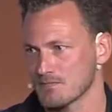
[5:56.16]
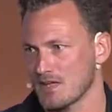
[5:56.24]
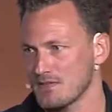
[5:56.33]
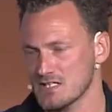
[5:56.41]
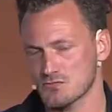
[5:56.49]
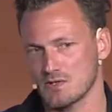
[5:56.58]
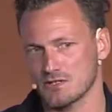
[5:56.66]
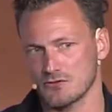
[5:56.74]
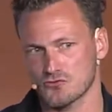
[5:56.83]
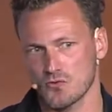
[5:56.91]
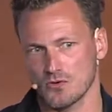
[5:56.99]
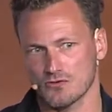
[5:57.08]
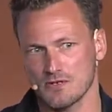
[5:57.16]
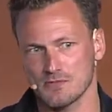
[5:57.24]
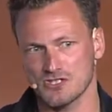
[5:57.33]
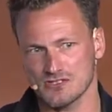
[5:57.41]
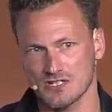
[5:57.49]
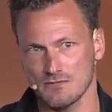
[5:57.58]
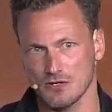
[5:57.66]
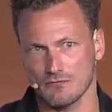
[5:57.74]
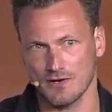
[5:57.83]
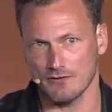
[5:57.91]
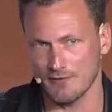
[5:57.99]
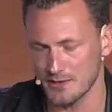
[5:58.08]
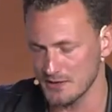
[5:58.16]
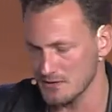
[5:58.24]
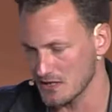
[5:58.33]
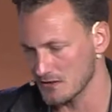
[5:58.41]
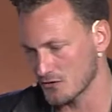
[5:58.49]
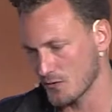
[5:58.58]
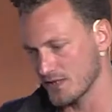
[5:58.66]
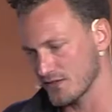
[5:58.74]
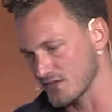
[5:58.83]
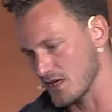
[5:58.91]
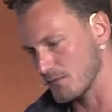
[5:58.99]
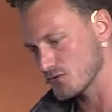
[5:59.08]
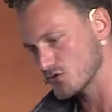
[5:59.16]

And that's why it goes wrong. So let me just give you a very, very quick example.